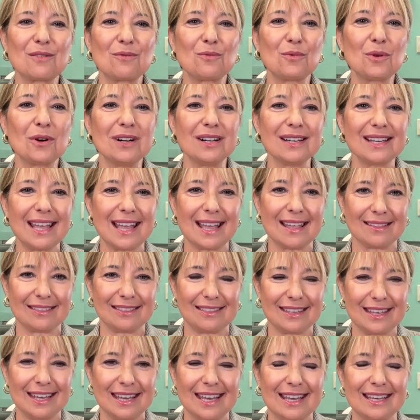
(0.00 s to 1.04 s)
work
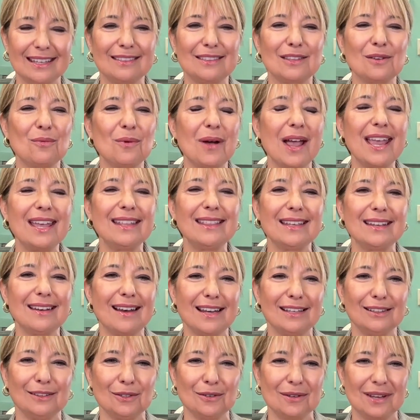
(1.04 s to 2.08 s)
ethic, the way that
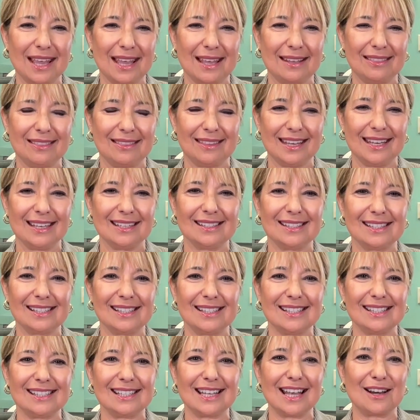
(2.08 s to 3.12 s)
I look at things,
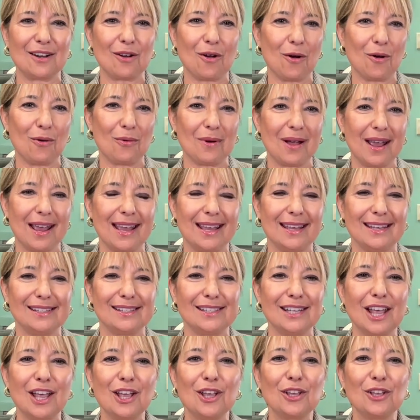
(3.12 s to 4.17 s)
is that
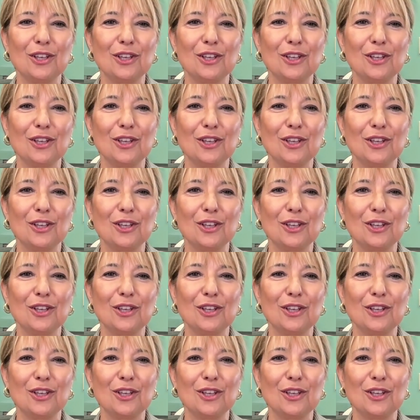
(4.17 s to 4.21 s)
always